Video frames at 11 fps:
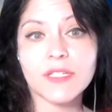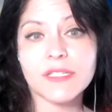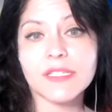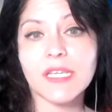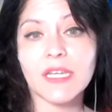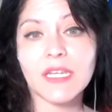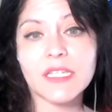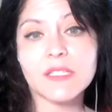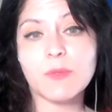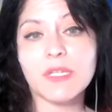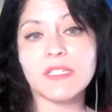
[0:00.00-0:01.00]
and his
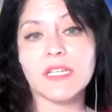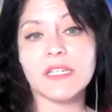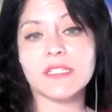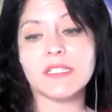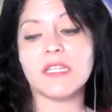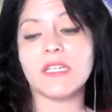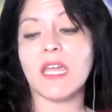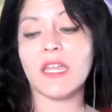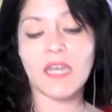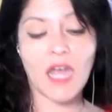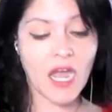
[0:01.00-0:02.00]
PTSD.
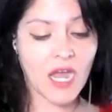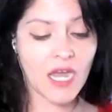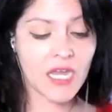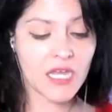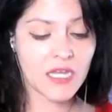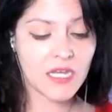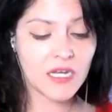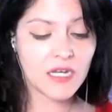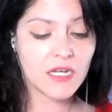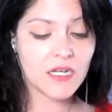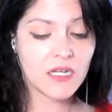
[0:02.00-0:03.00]
And I
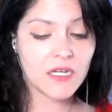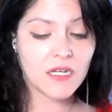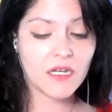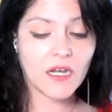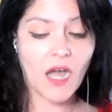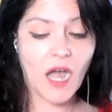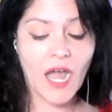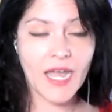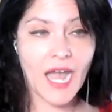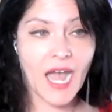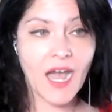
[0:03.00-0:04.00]

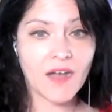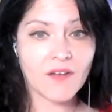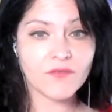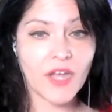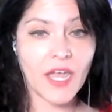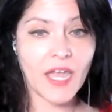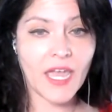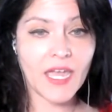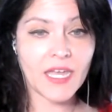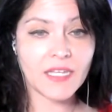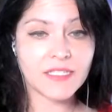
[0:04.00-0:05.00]
have
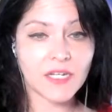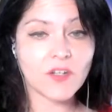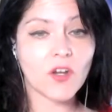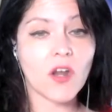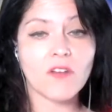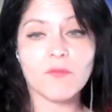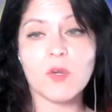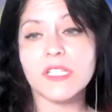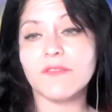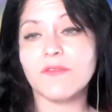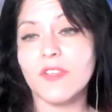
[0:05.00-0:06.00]
a tender heart of
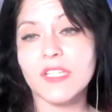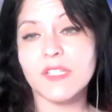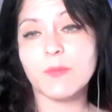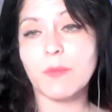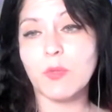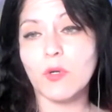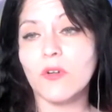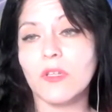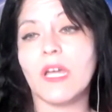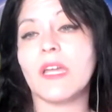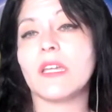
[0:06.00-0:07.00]
mercy for these people.
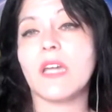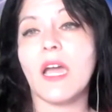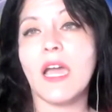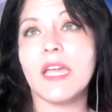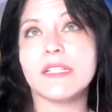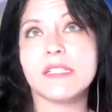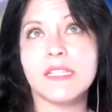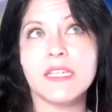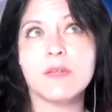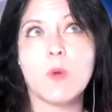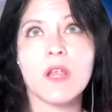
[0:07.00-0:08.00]
Like, I see
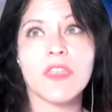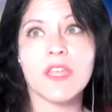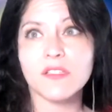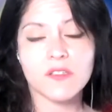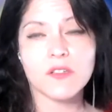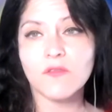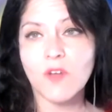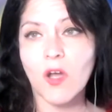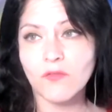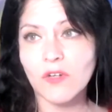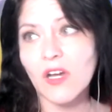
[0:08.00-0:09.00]
where things could have
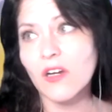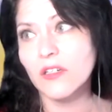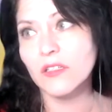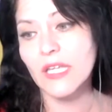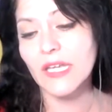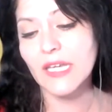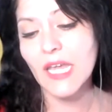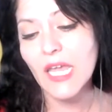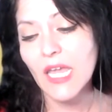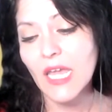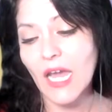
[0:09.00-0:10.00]
gone wrong. Like,
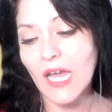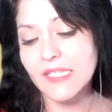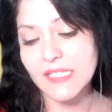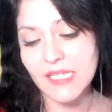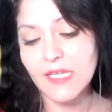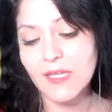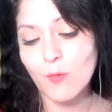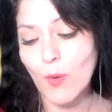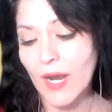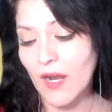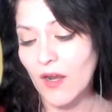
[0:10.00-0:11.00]
I see
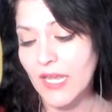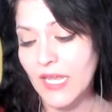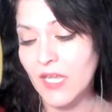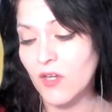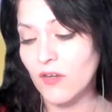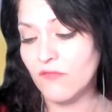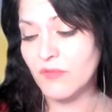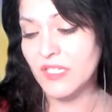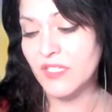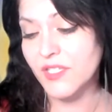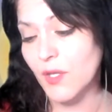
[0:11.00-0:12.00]
where he could have
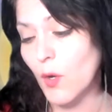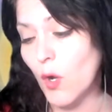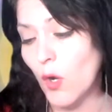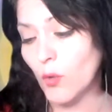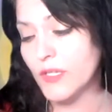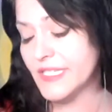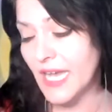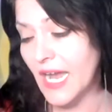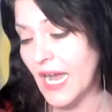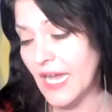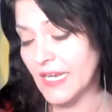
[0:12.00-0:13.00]
been so
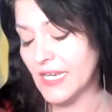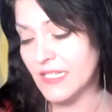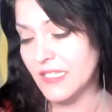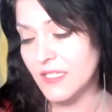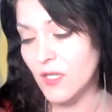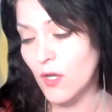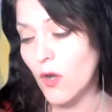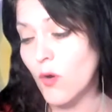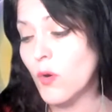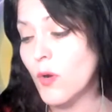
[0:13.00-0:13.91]
sad and so